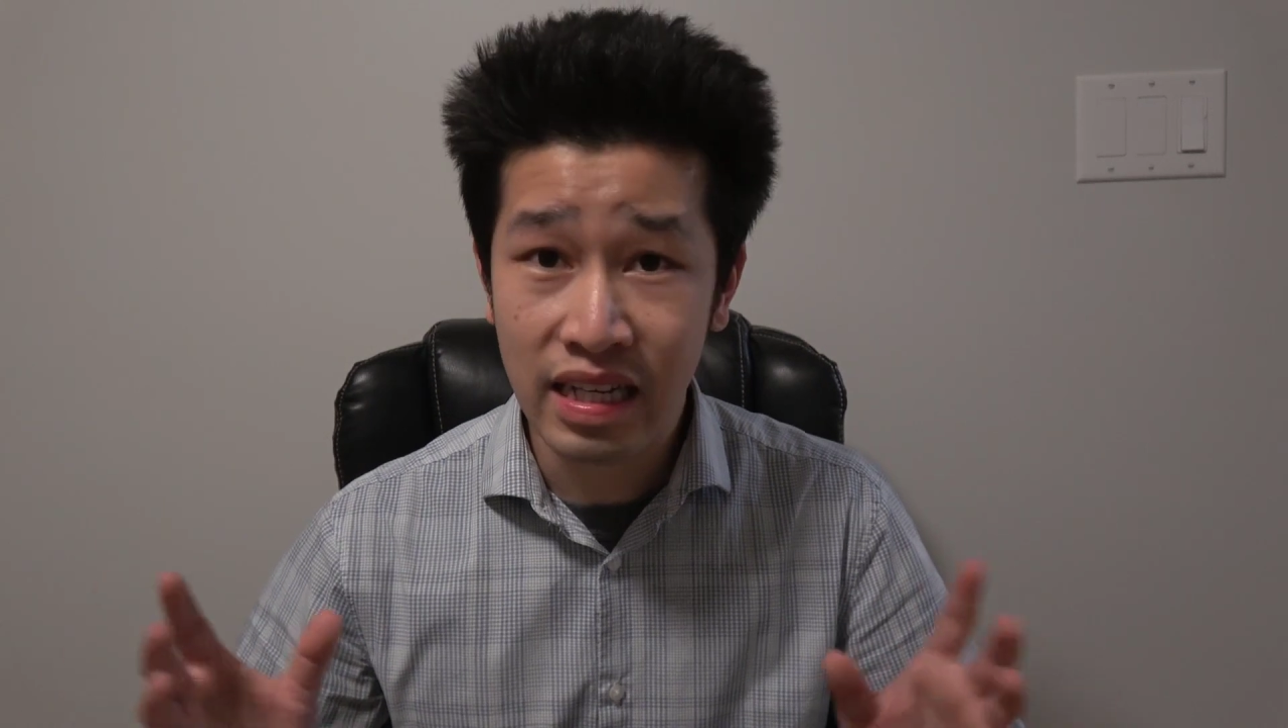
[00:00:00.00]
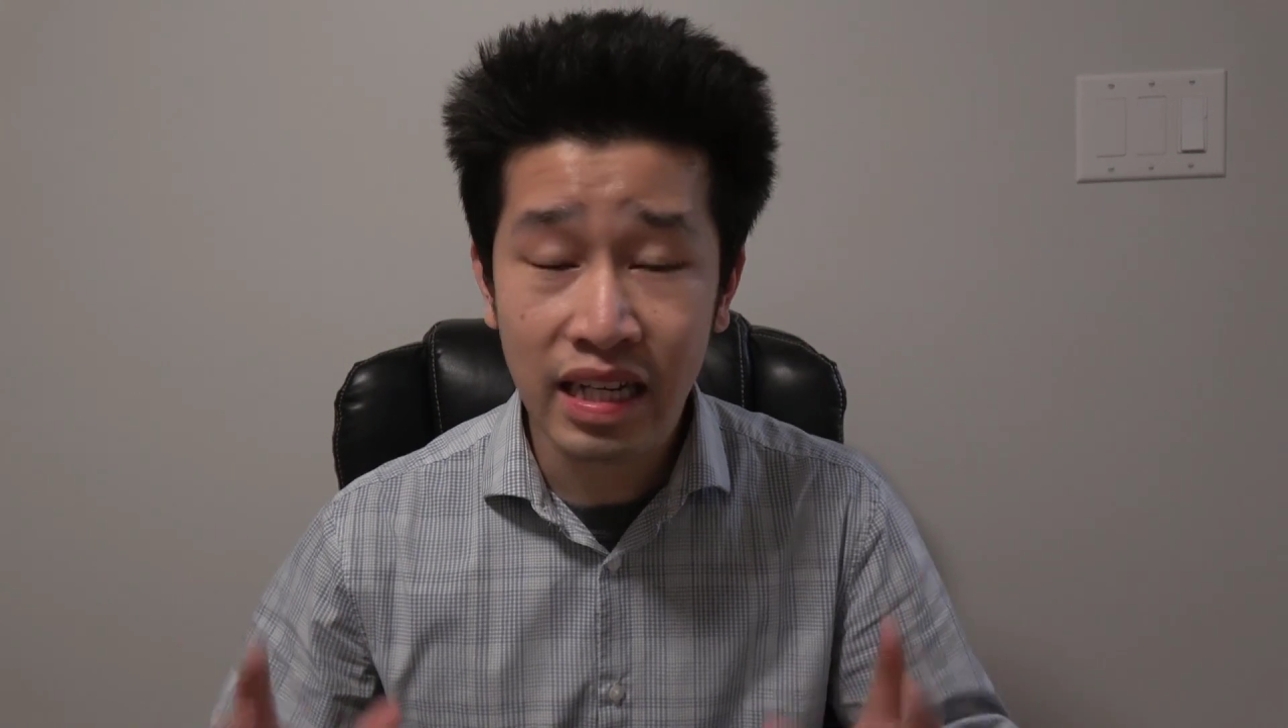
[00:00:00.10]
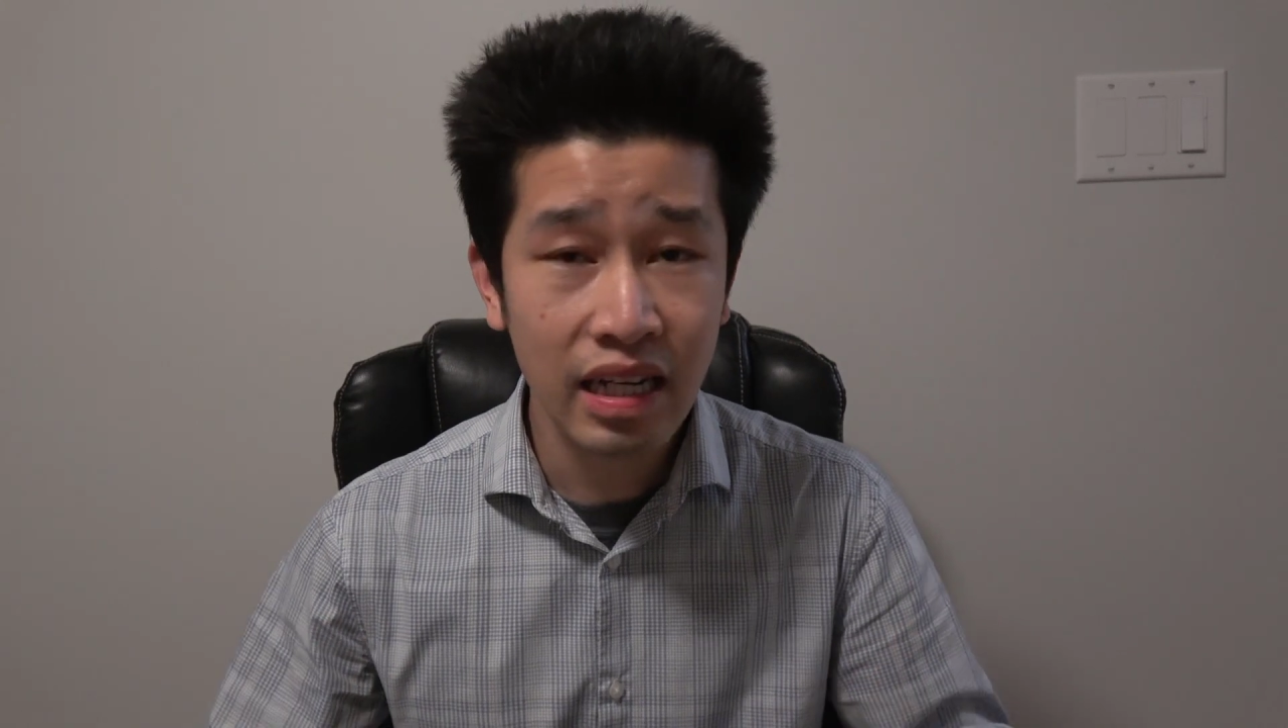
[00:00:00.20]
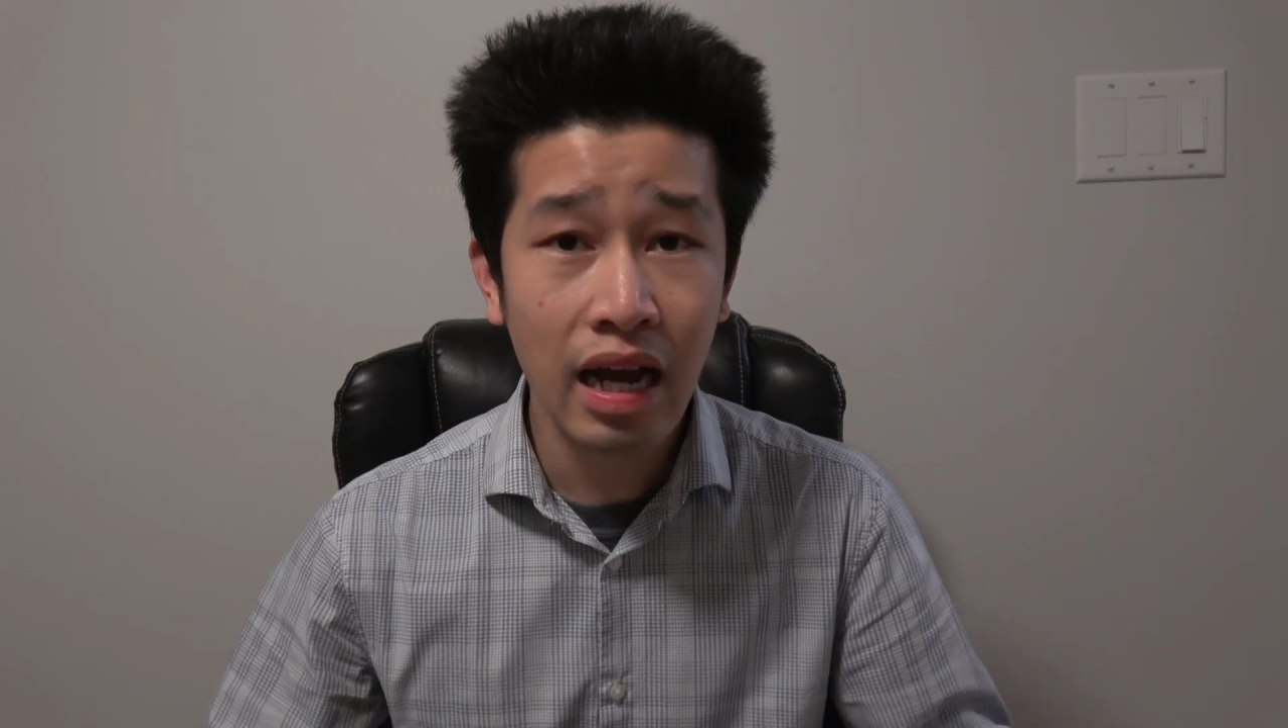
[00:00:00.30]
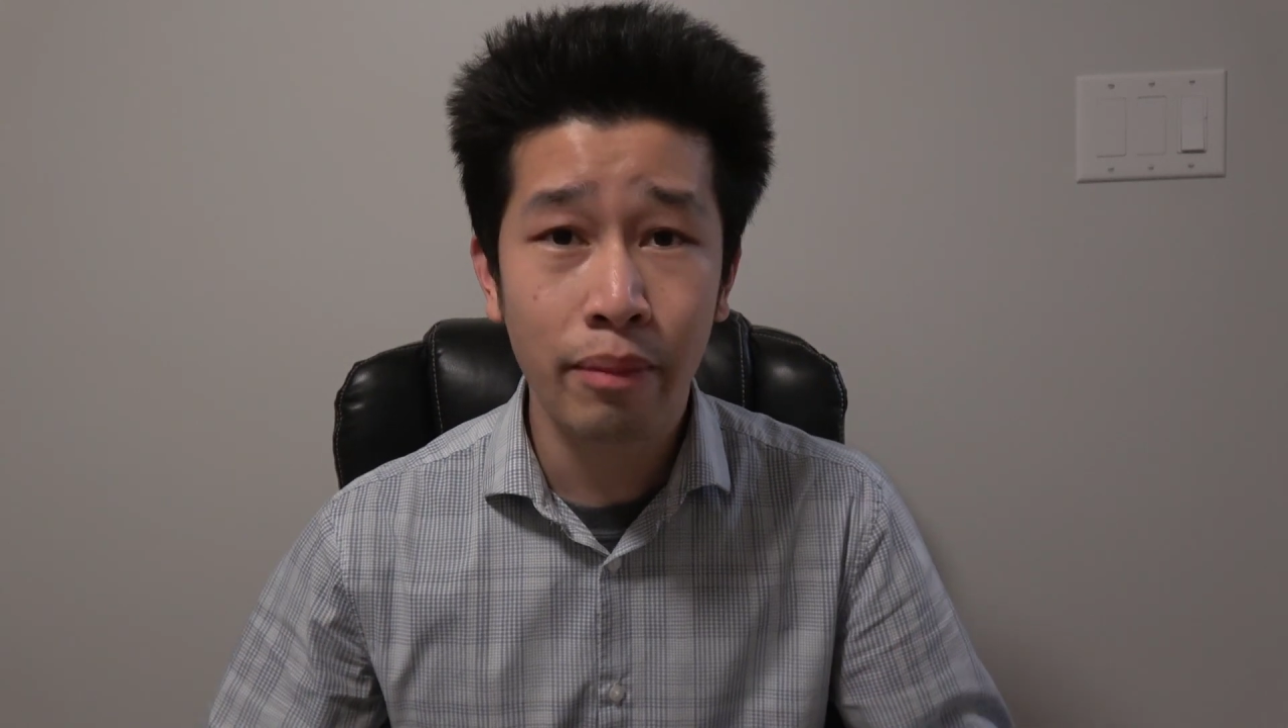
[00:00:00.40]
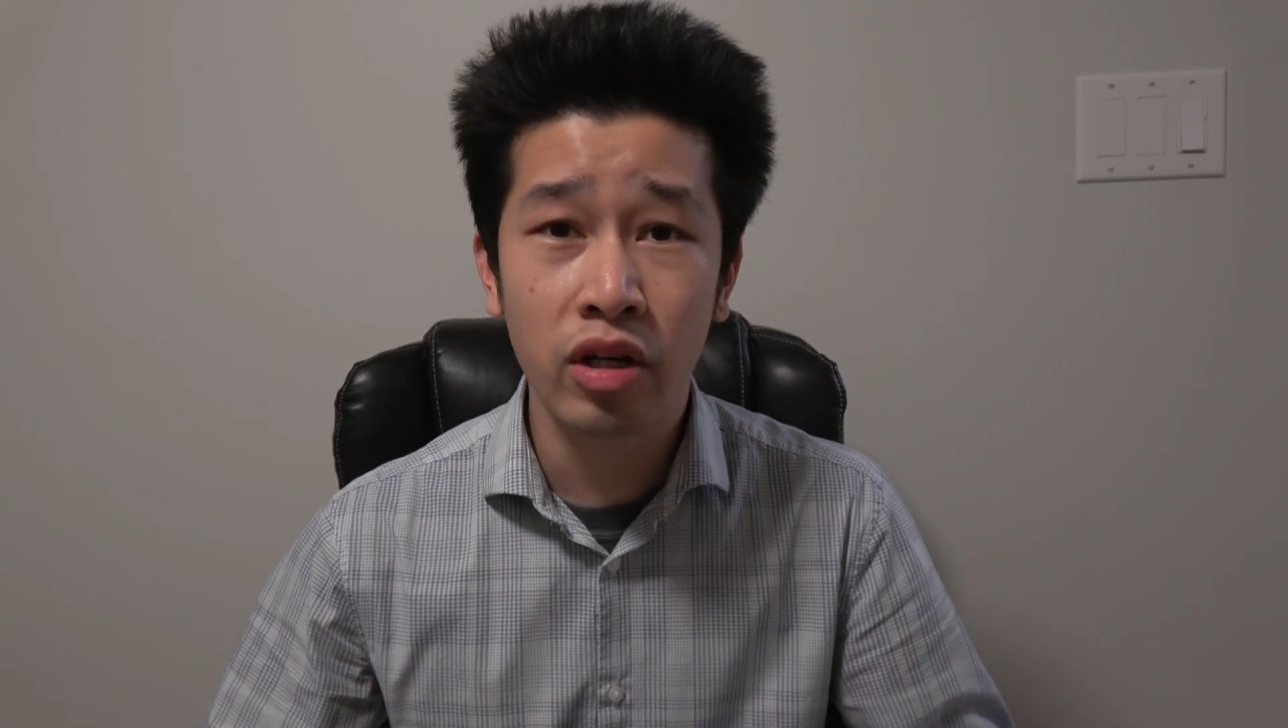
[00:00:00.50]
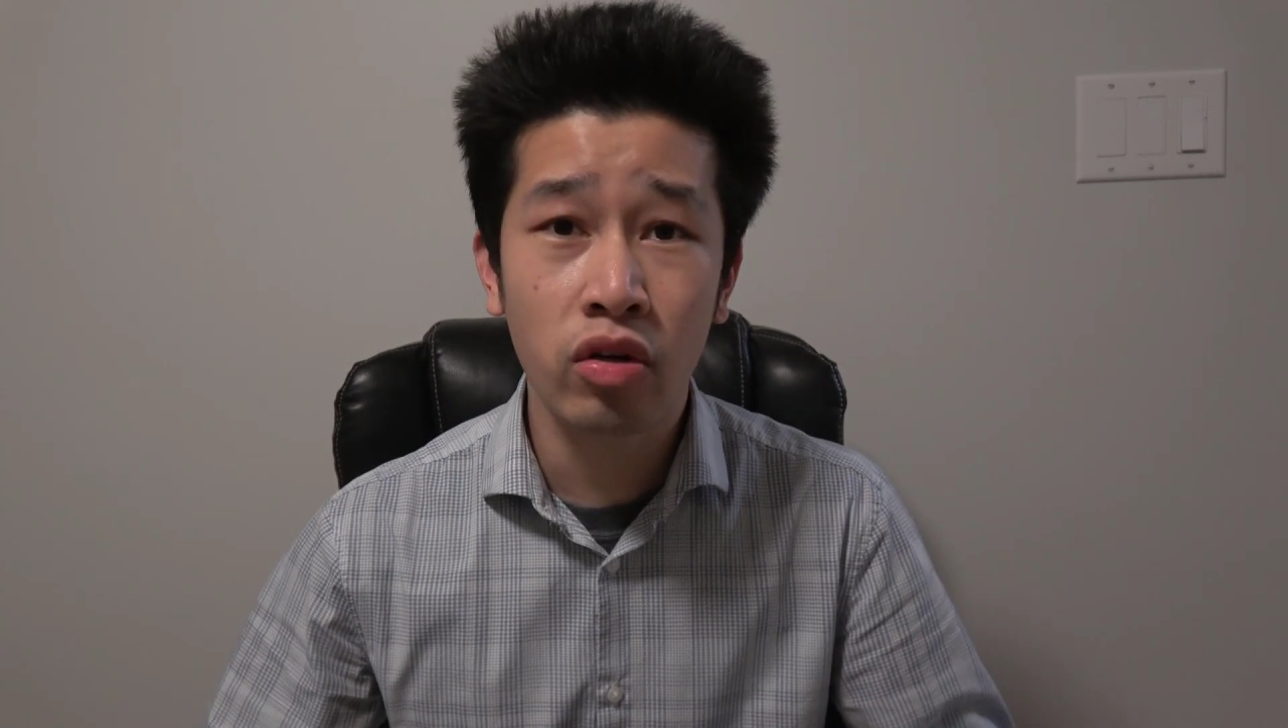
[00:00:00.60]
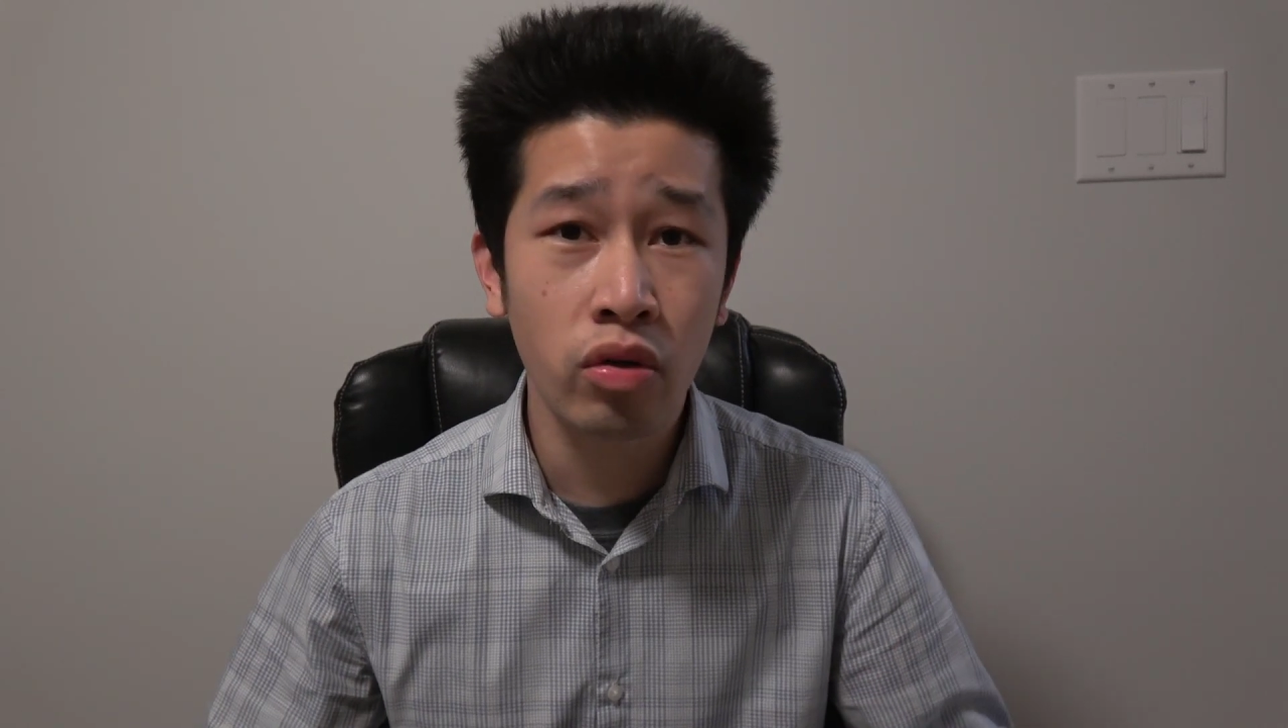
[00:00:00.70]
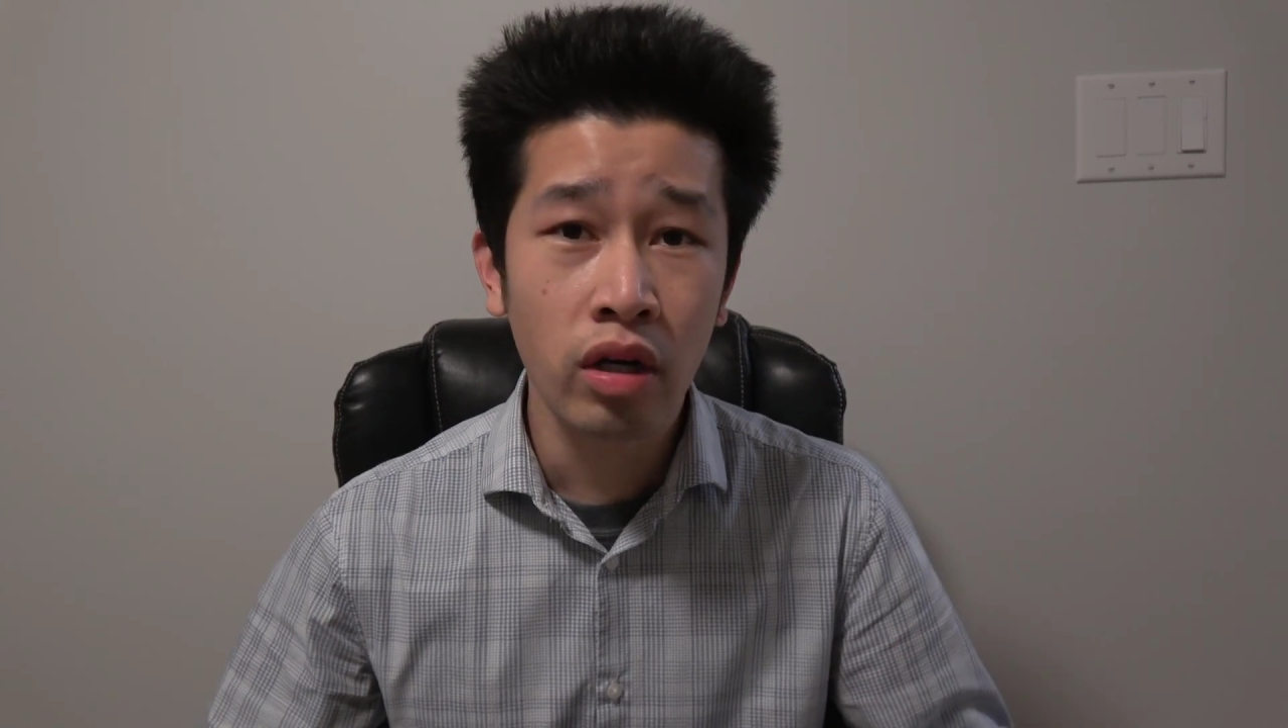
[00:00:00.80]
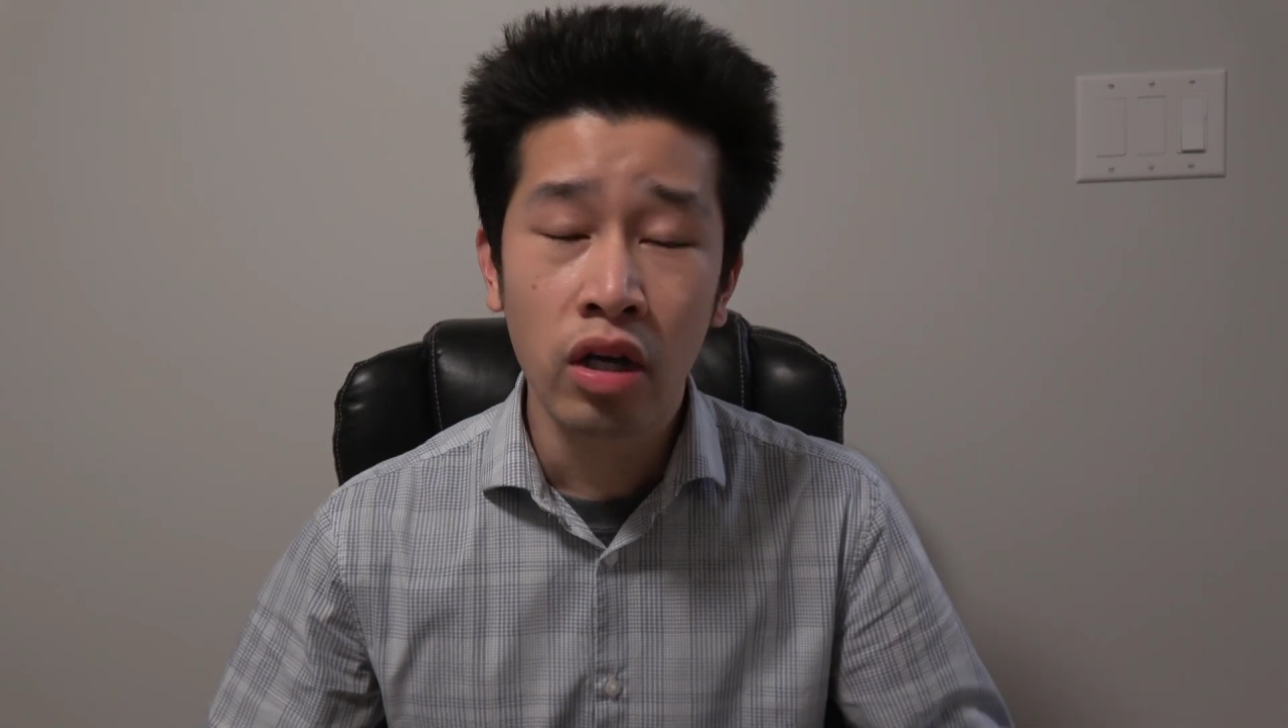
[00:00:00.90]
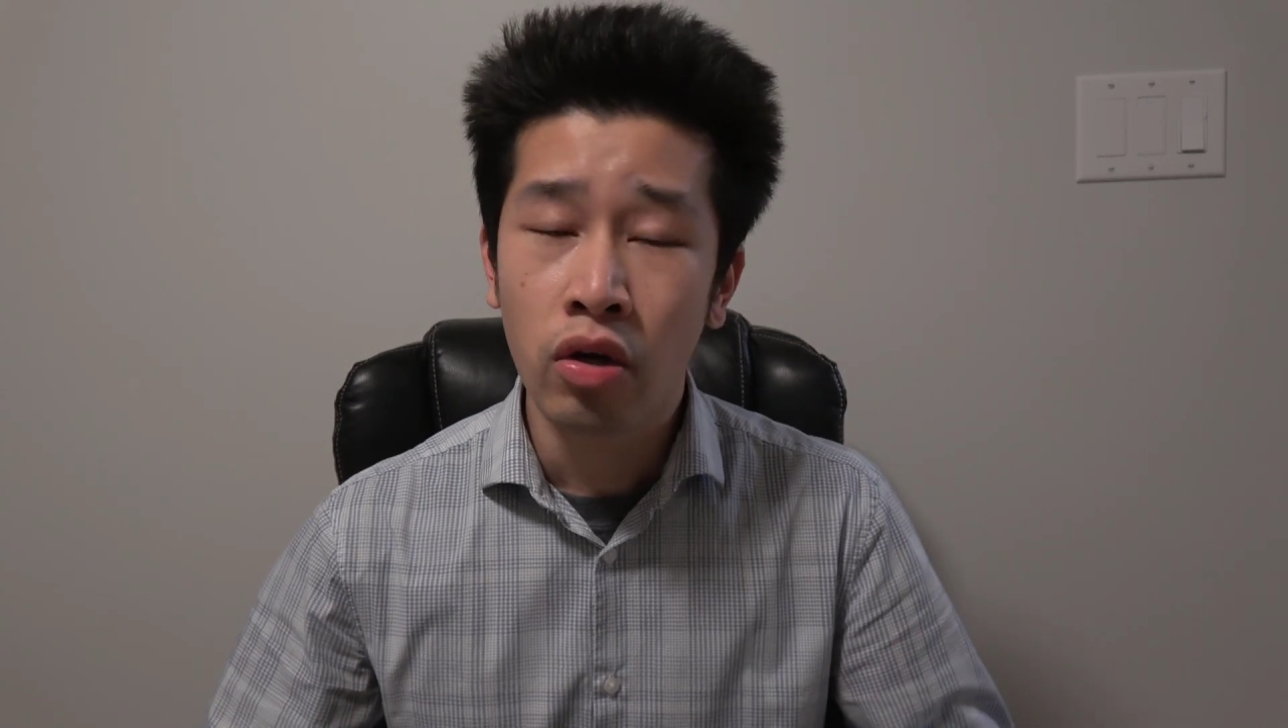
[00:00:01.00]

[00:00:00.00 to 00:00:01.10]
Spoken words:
economical,